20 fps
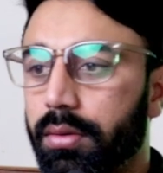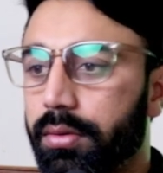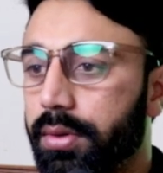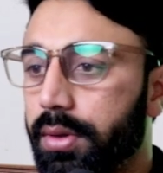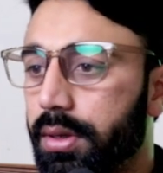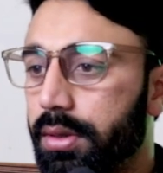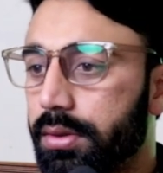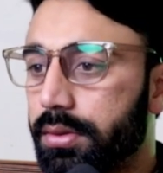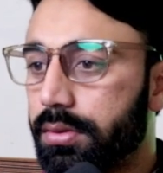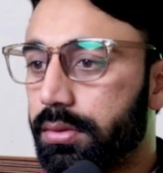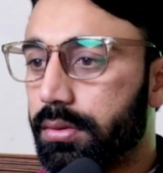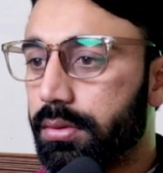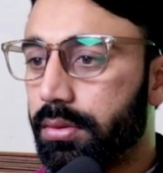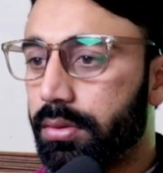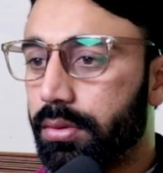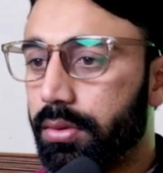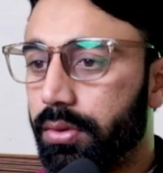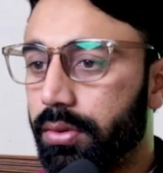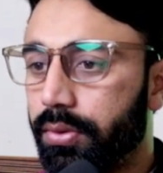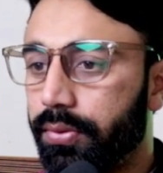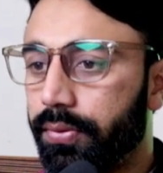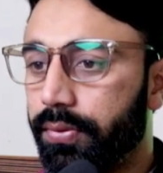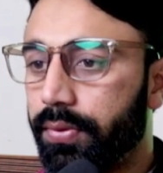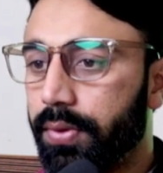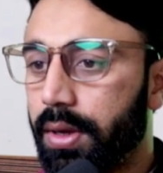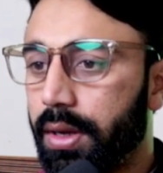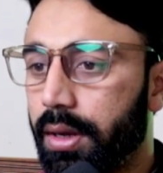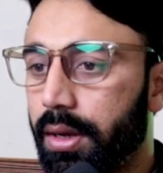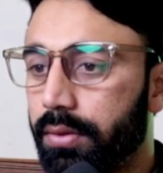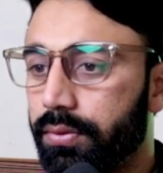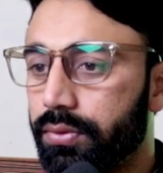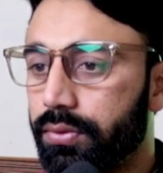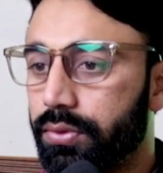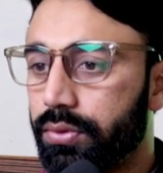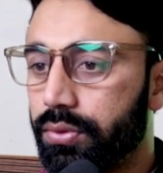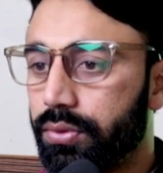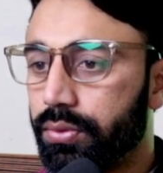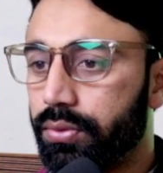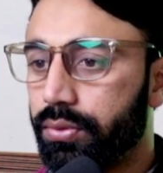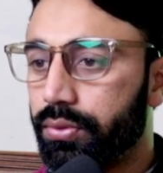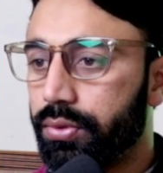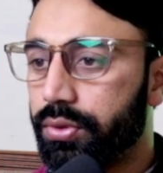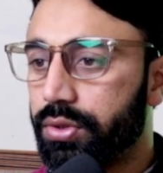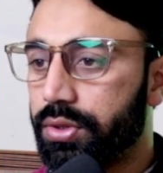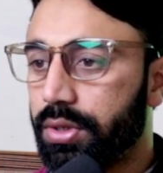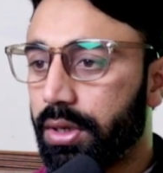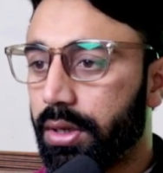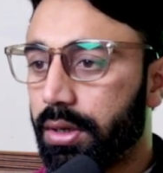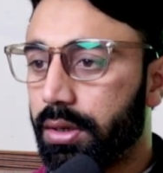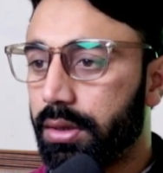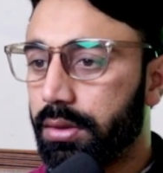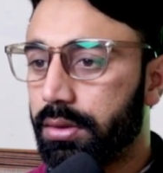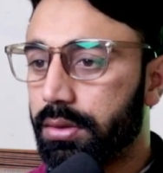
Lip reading: so we have to check it.